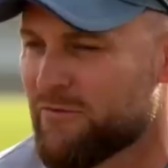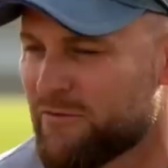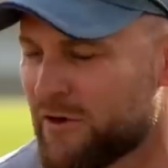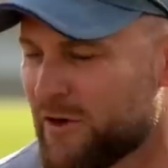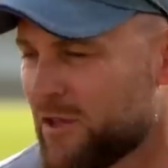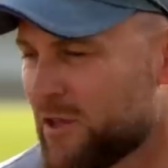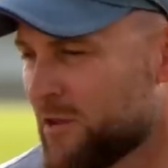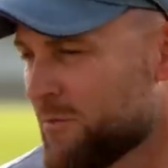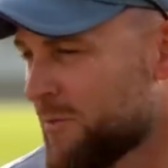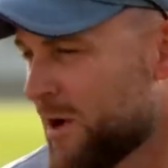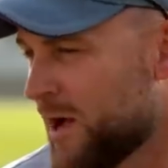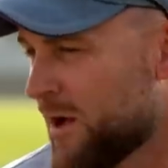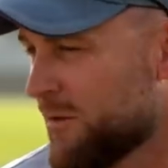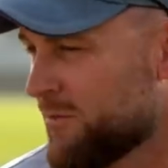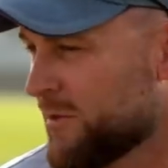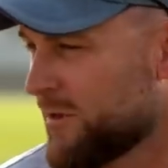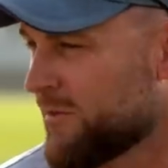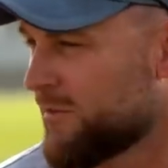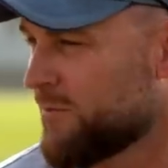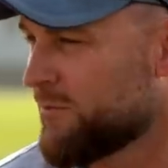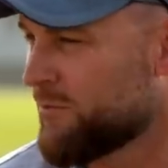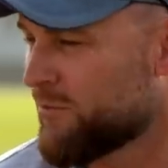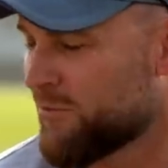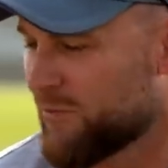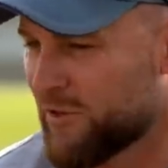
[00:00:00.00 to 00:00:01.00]
free them up.
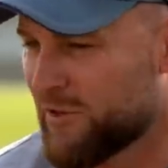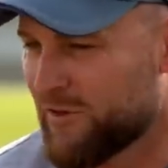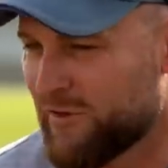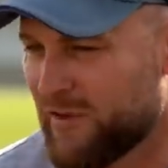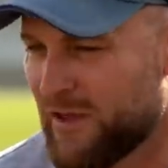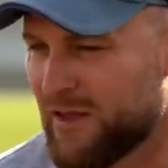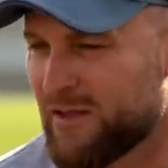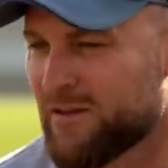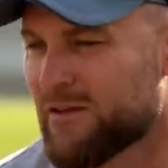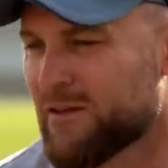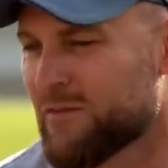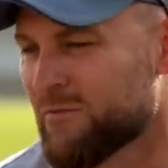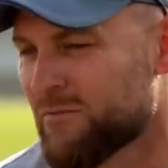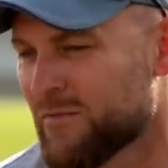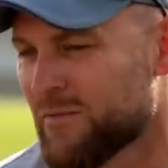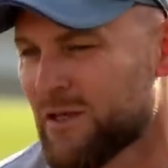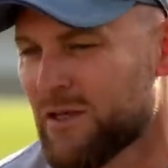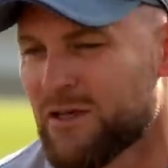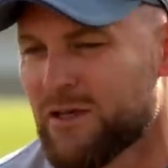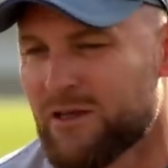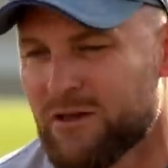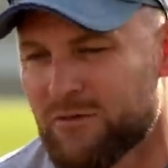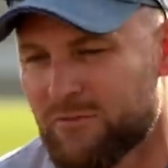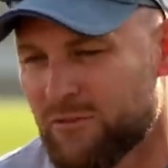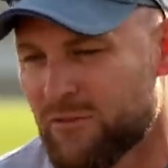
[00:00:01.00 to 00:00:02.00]
Let's protect them,
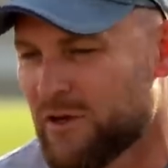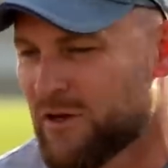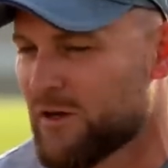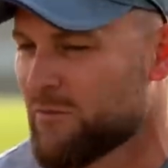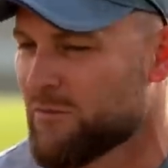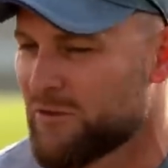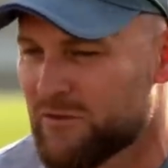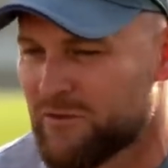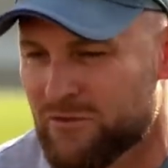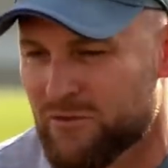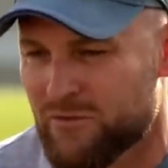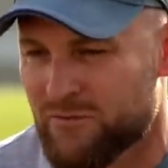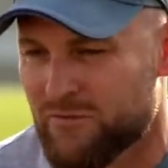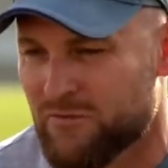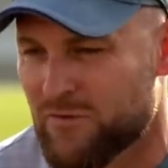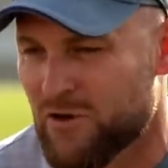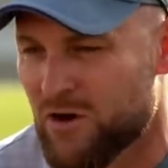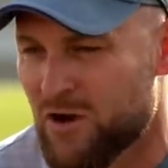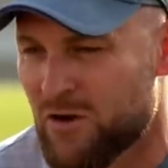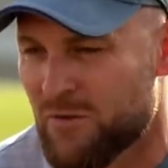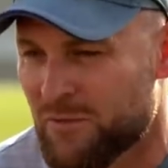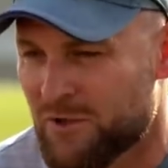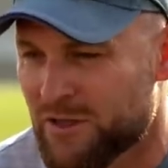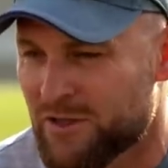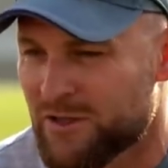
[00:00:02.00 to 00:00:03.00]
bring them into
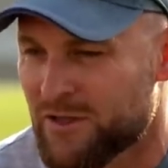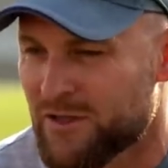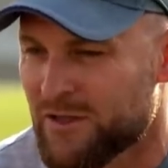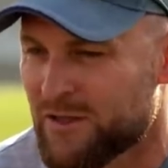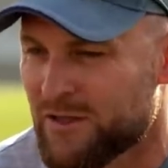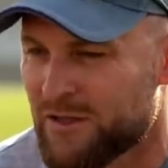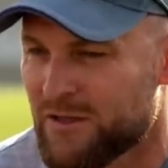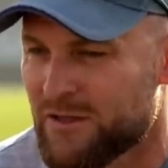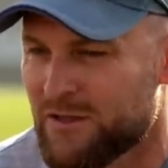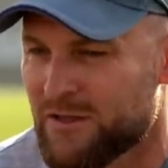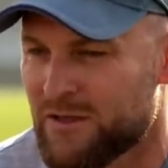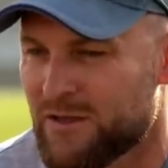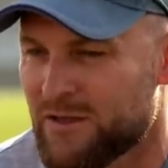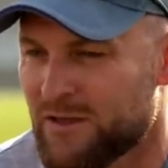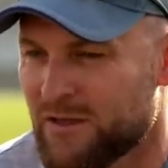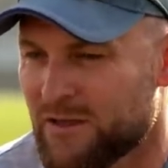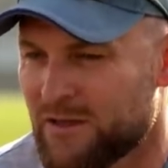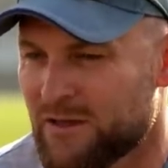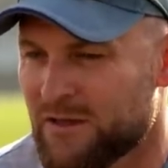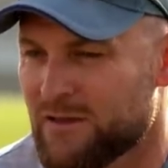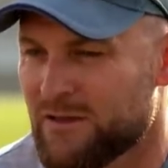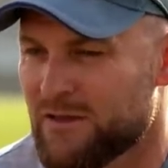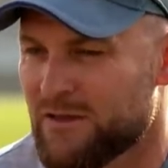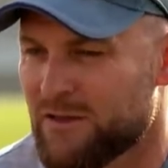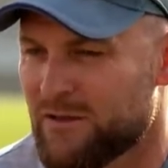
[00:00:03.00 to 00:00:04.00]
environment.
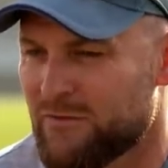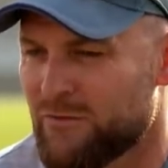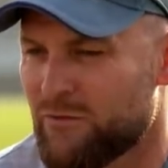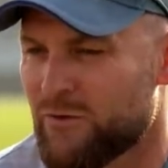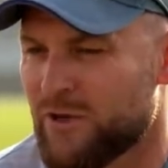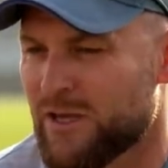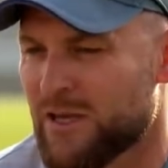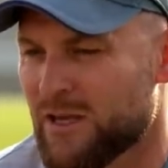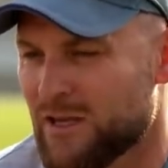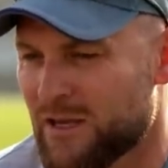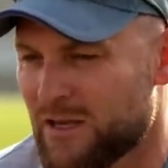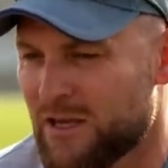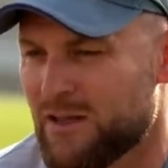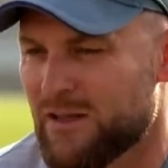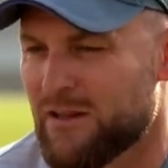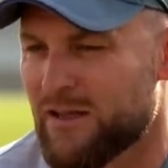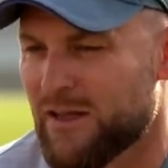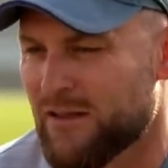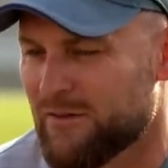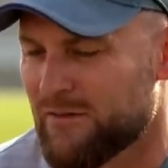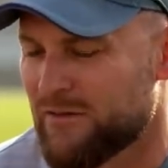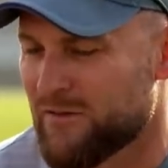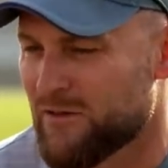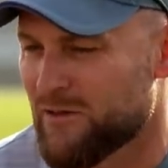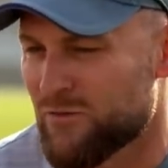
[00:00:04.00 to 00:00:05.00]
And if we can get
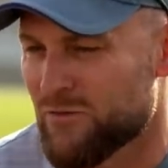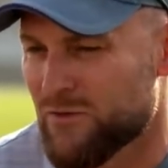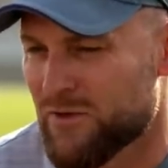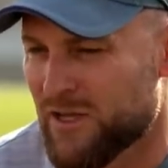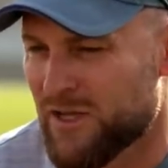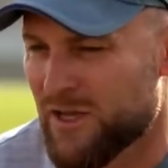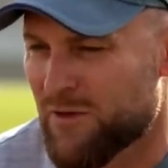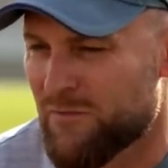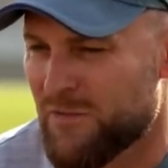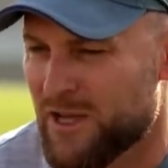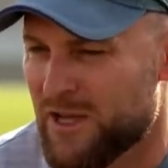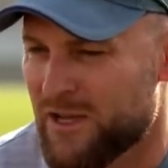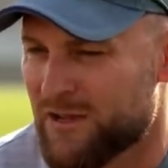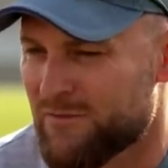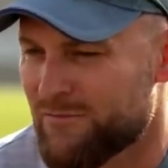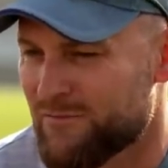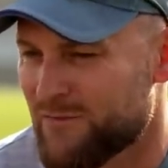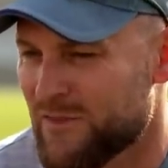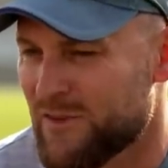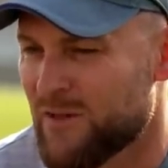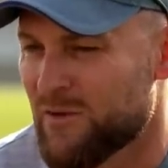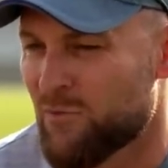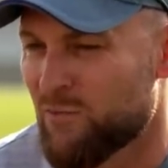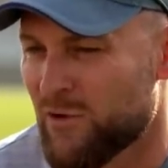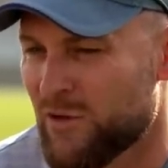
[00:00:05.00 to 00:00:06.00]
that skill to come out,
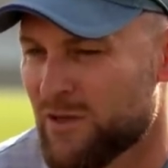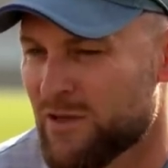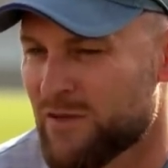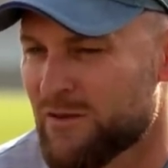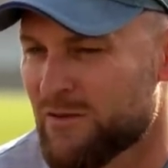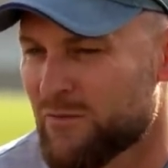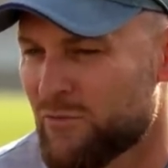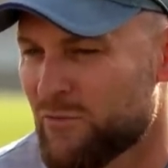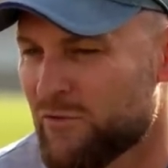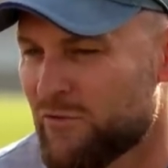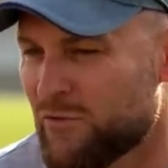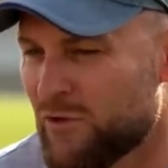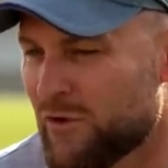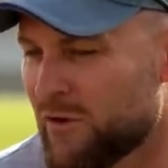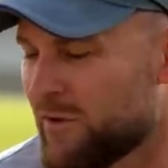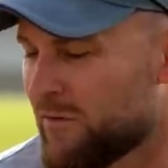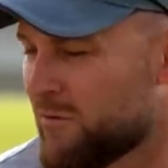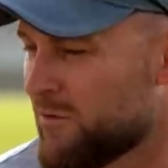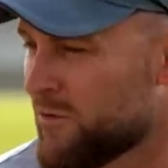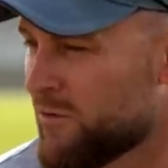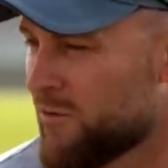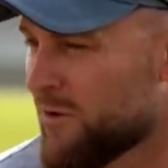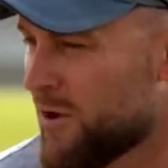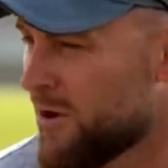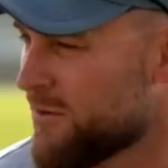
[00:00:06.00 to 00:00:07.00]
then we've got our
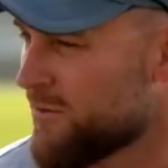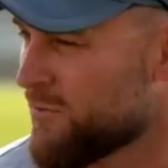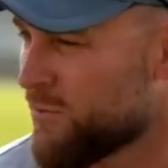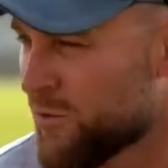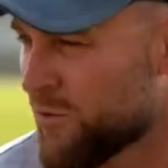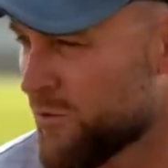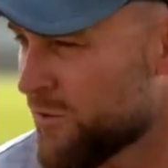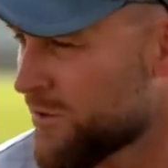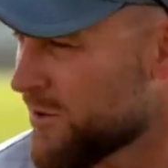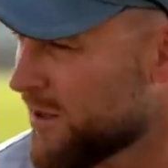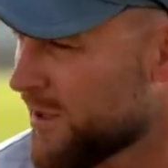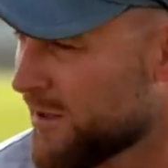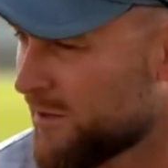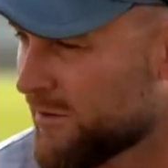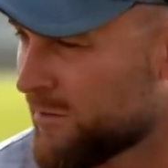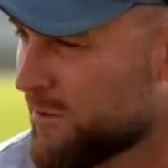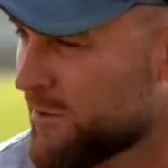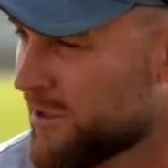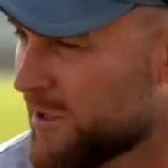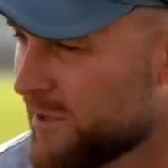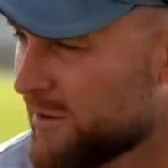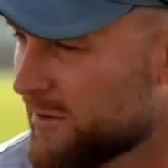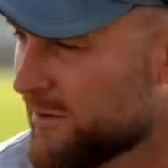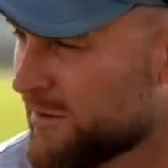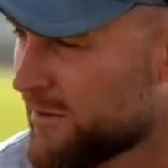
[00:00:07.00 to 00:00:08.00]
very own world-class
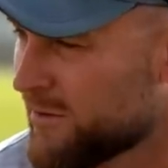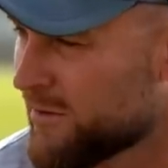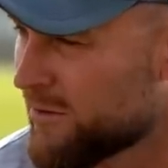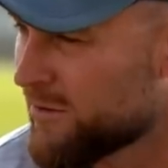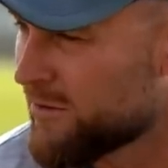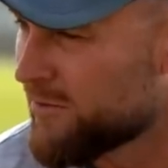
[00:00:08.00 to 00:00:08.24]
players.